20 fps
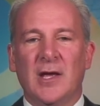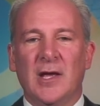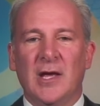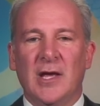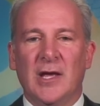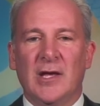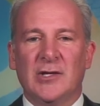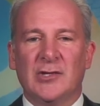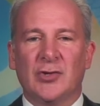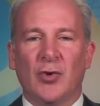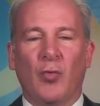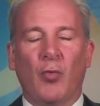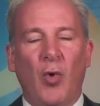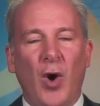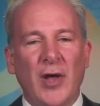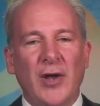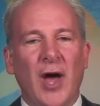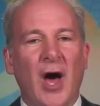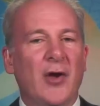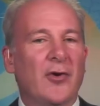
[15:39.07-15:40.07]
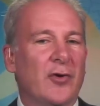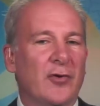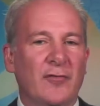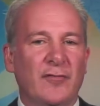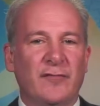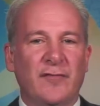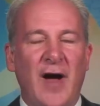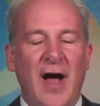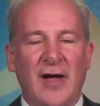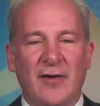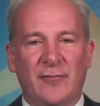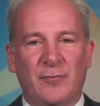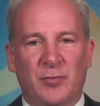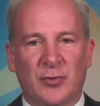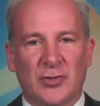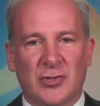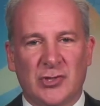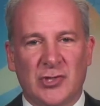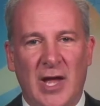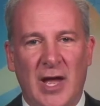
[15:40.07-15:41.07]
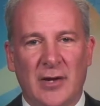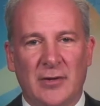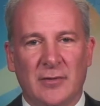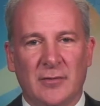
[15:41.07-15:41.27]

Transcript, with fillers: is 105%.